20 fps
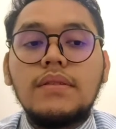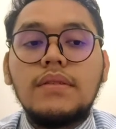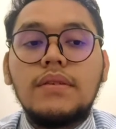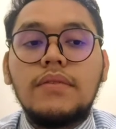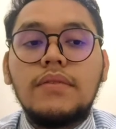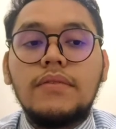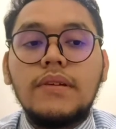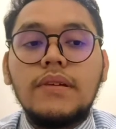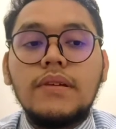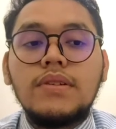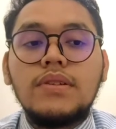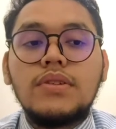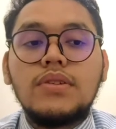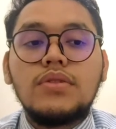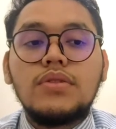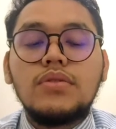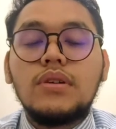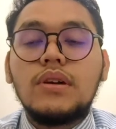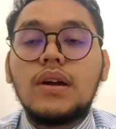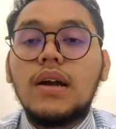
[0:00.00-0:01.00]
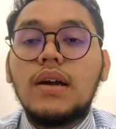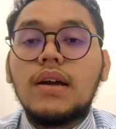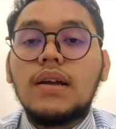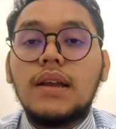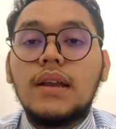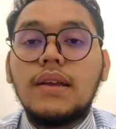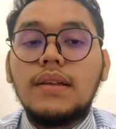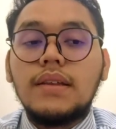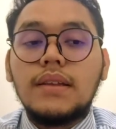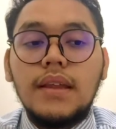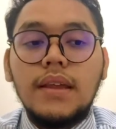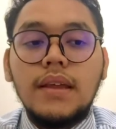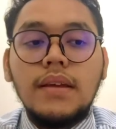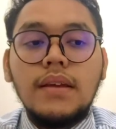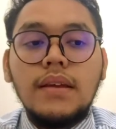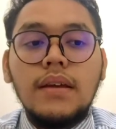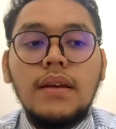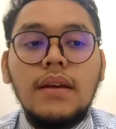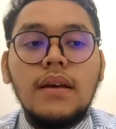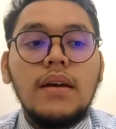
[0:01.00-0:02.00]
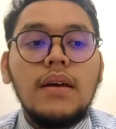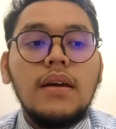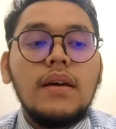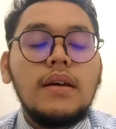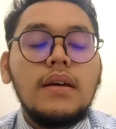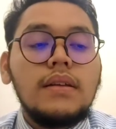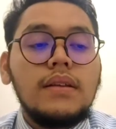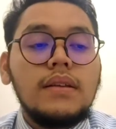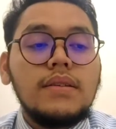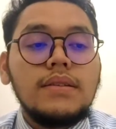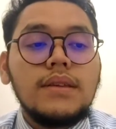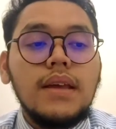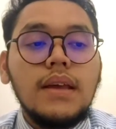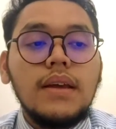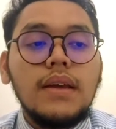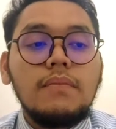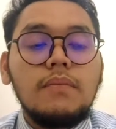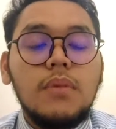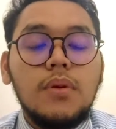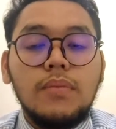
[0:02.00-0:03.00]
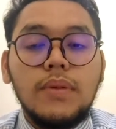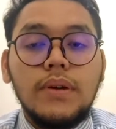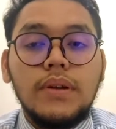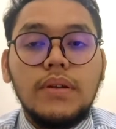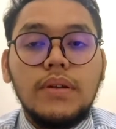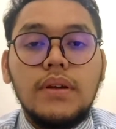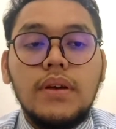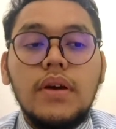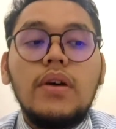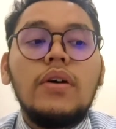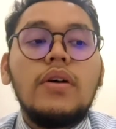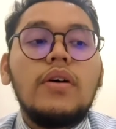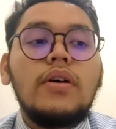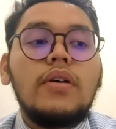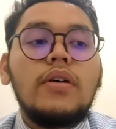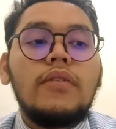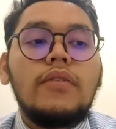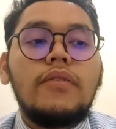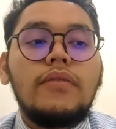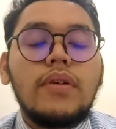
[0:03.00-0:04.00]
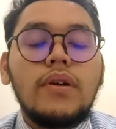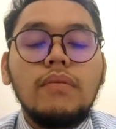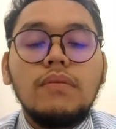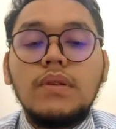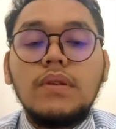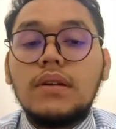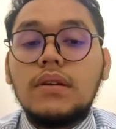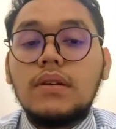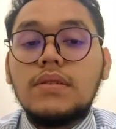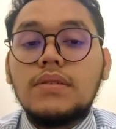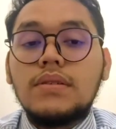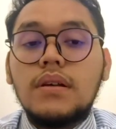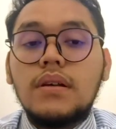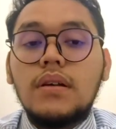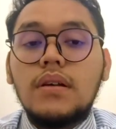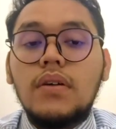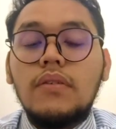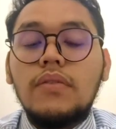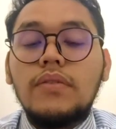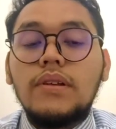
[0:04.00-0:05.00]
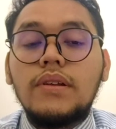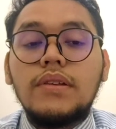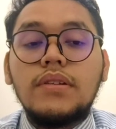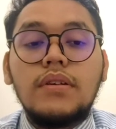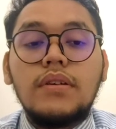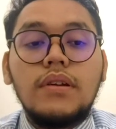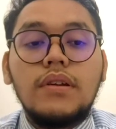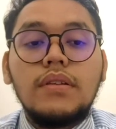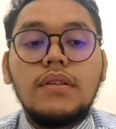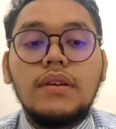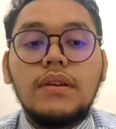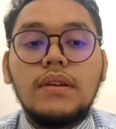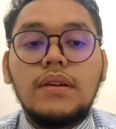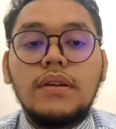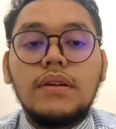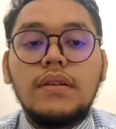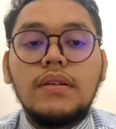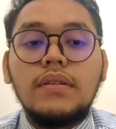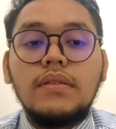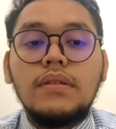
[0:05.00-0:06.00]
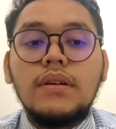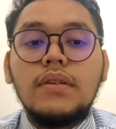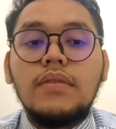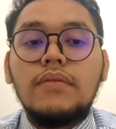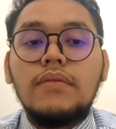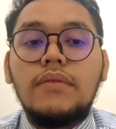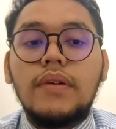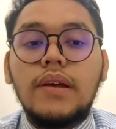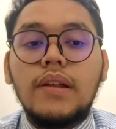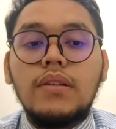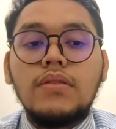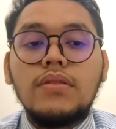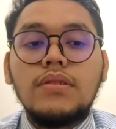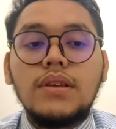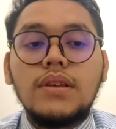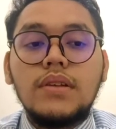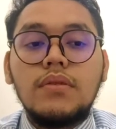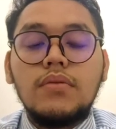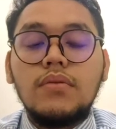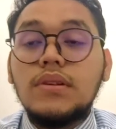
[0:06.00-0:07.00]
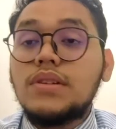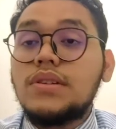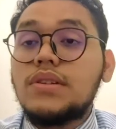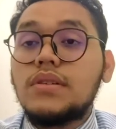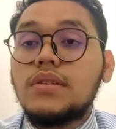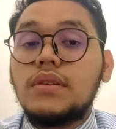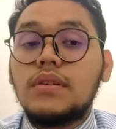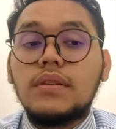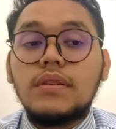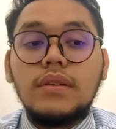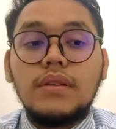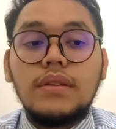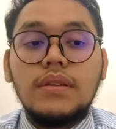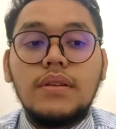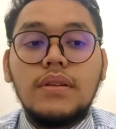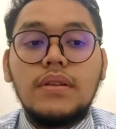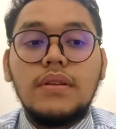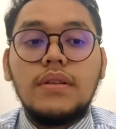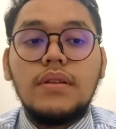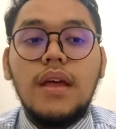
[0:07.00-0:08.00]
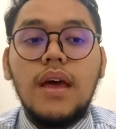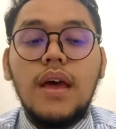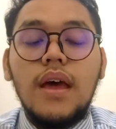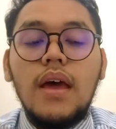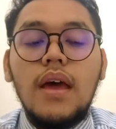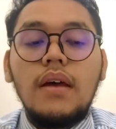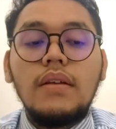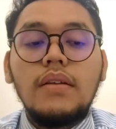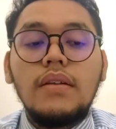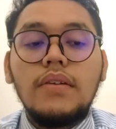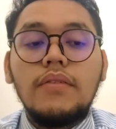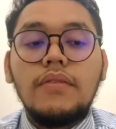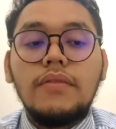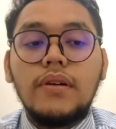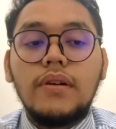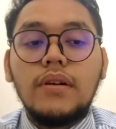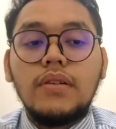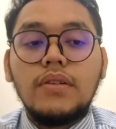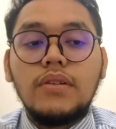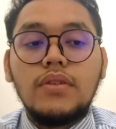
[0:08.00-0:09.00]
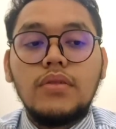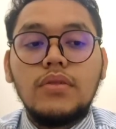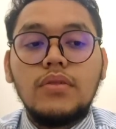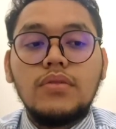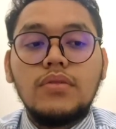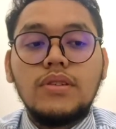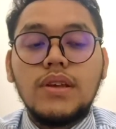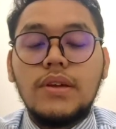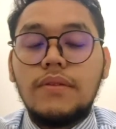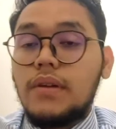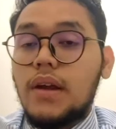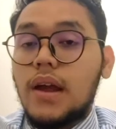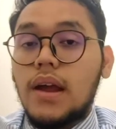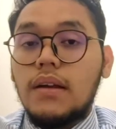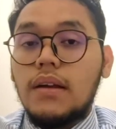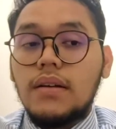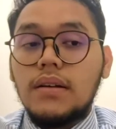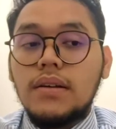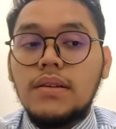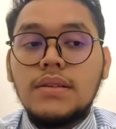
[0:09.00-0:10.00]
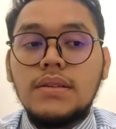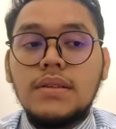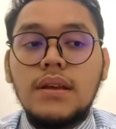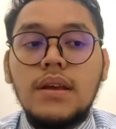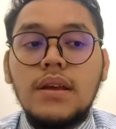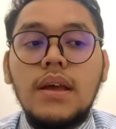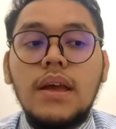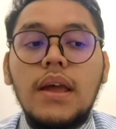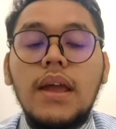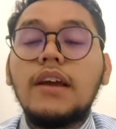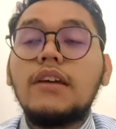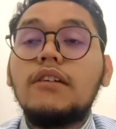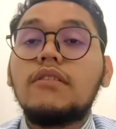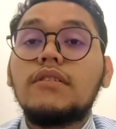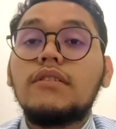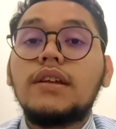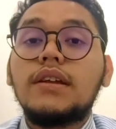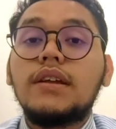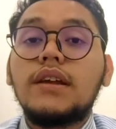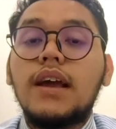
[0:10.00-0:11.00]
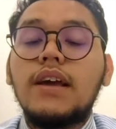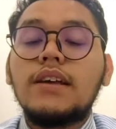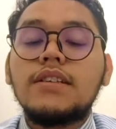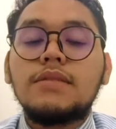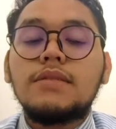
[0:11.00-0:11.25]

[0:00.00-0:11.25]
surface through calculating the second moment from the result of the theoretical values, in which they differ due to several errors, including